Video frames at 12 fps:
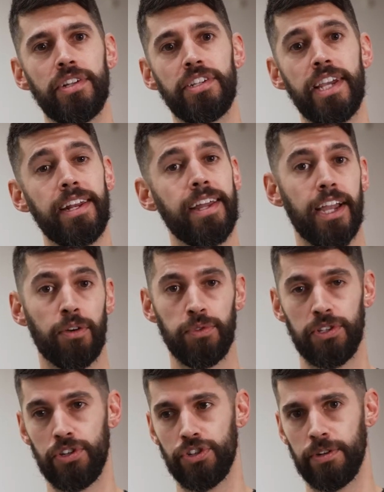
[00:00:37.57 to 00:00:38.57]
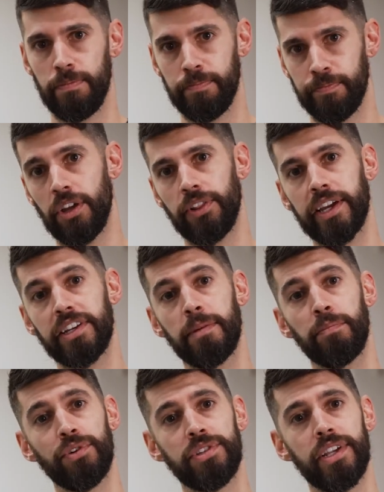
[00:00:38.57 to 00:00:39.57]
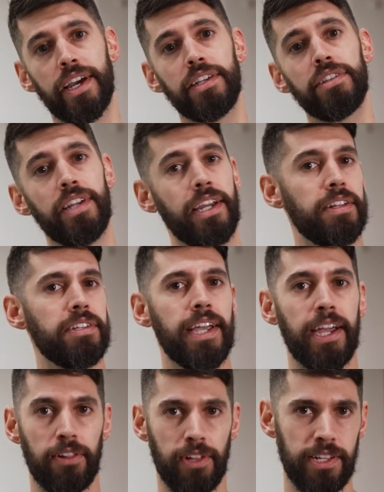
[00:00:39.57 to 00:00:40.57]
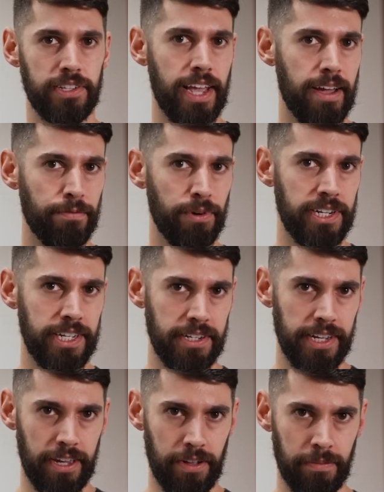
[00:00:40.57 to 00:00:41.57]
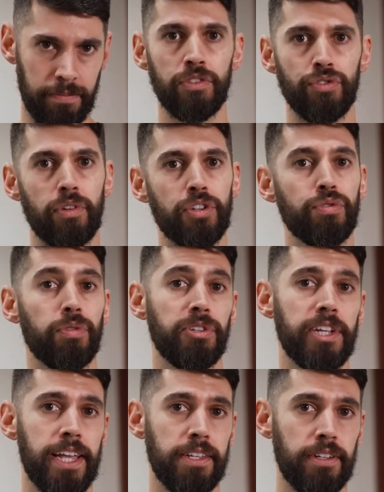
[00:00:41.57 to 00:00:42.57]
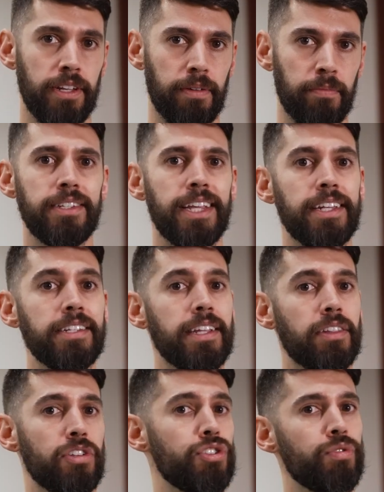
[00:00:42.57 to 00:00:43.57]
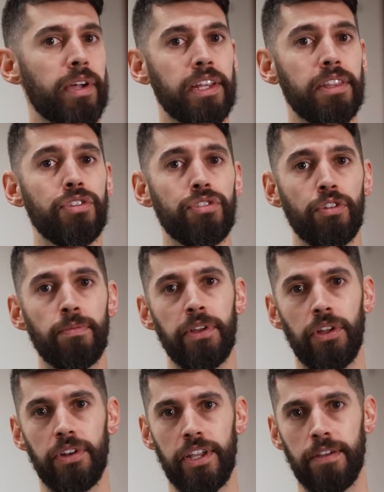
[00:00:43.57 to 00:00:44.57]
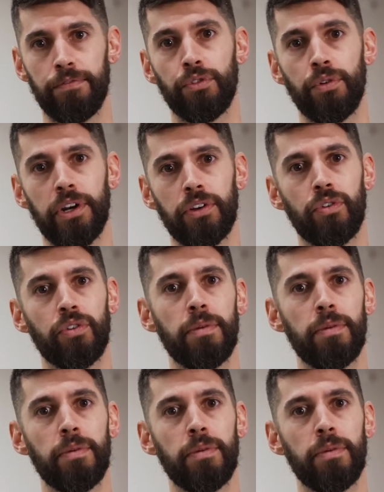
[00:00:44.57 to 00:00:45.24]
and data acquisition, collecting precise data to analyze every detail. Structural testing, testing the strength and durability of critical